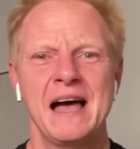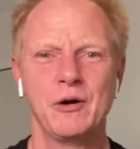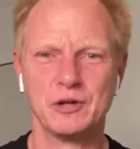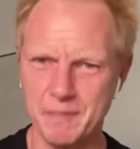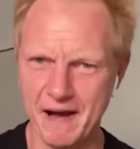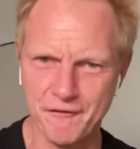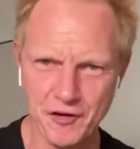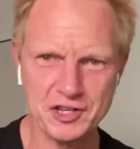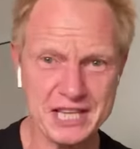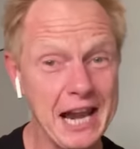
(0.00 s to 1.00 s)
It was my
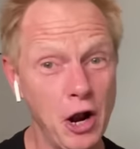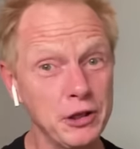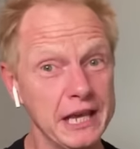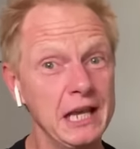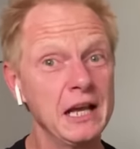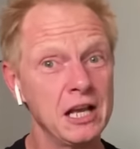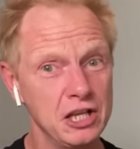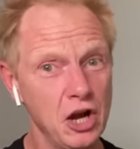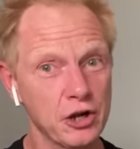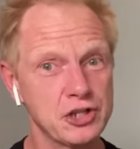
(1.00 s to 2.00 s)
first and only
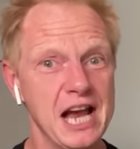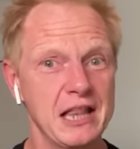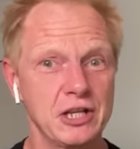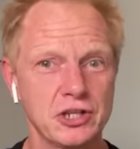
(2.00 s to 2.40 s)
yoga challenge.